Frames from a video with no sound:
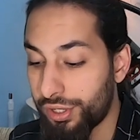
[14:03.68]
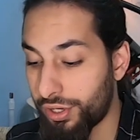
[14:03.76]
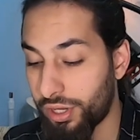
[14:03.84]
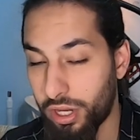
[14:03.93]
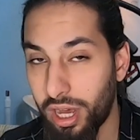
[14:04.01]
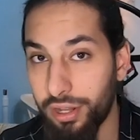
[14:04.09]
you
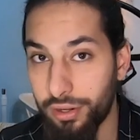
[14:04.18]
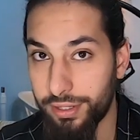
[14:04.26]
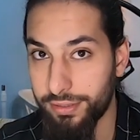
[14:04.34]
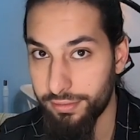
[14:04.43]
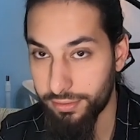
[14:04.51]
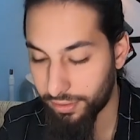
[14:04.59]
can color
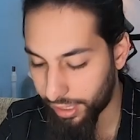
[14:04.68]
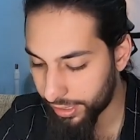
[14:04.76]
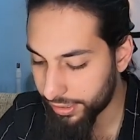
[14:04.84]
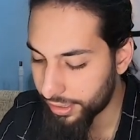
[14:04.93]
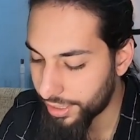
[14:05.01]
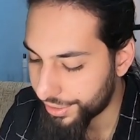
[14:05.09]
it.
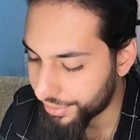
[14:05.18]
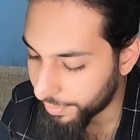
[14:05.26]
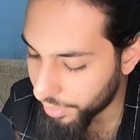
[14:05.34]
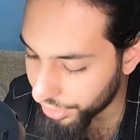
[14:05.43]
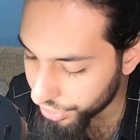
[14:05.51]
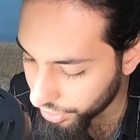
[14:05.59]
Okay, so
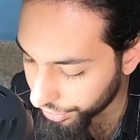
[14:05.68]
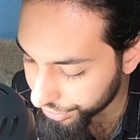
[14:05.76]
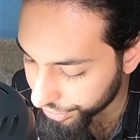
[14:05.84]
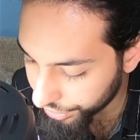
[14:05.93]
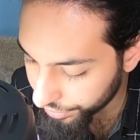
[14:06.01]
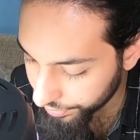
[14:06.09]
I'm gonna draw
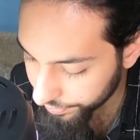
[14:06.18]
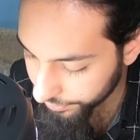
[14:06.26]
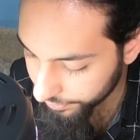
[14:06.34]
two